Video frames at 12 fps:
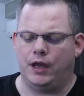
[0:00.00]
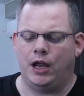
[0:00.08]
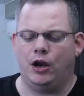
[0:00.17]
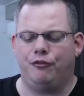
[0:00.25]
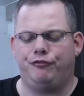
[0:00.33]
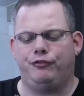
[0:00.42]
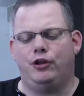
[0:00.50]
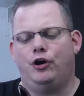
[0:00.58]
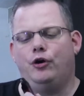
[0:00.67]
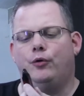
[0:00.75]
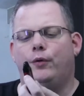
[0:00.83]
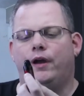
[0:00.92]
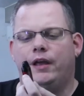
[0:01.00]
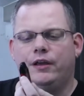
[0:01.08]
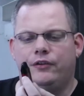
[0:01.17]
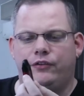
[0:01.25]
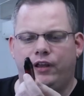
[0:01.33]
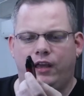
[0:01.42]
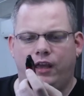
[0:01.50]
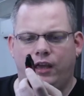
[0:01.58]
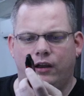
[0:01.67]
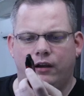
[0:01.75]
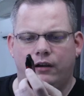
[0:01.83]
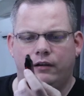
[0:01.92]
airflow is
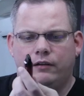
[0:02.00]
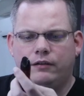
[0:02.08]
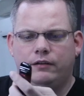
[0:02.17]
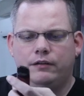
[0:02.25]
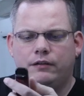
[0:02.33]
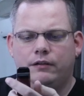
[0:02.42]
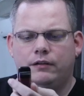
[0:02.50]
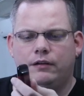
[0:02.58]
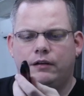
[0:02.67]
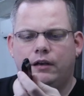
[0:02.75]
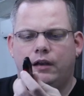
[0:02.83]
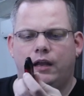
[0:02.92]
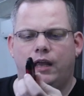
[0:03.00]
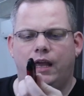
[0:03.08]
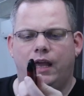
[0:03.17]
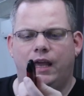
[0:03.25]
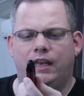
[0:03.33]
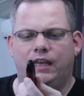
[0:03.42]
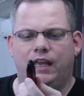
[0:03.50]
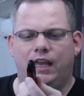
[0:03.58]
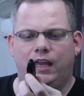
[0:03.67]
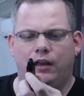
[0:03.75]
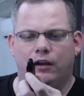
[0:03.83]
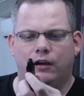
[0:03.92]
here and
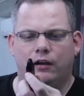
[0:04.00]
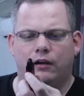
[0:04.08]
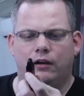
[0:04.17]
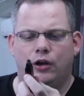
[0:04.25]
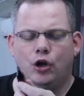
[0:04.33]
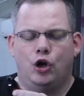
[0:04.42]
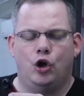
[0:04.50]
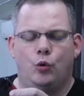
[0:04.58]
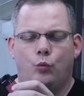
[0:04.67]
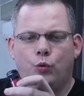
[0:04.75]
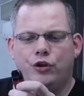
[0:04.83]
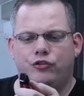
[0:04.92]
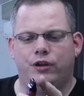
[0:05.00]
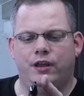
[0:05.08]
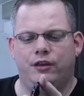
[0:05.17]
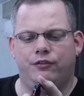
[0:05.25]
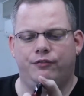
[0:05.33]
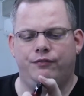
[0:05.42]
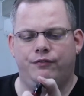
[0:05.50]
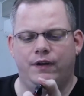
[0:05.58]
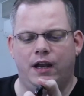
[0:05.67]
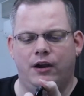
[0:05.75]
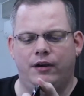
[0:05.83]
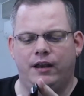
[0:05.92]
here, which is
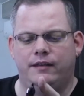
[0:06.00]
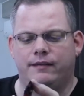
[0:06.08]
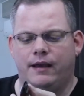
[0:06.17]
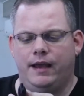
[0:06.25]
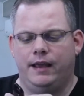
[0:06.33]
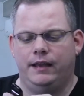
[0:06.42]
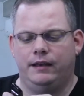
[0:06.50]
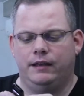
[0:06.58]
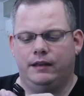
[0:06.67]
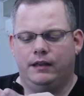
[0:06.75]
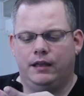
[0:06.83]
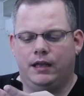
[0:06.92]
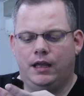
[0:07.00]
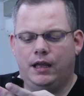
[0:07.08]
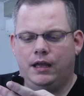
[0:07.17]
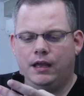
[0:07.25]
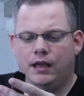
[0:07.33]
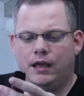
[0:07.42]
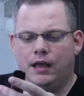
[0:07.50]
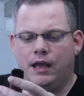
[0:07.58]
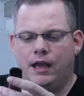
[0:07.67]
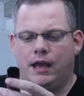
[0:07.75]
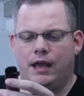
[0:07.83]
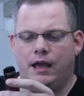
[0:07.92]
very tight.
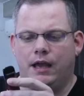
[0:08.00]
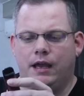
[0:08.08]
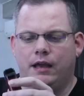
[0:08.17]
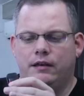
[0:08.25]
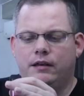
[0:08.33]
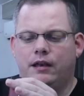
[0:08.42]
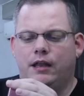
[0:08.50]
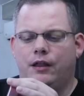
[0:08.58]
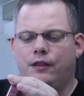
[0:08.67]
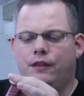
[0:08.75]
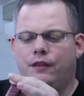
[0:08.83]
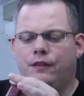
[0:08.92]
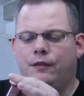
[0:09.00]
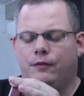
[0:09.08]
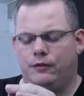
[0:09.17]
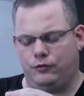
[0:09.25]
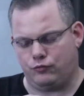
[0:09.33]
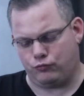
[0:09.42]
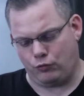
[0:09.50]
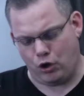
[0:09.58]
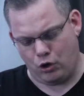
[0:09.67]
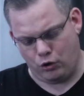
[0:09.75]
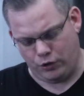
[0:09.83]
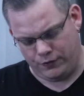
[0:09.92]
And the
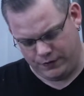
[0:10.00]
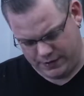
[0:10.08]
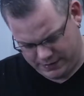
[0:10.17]
draw on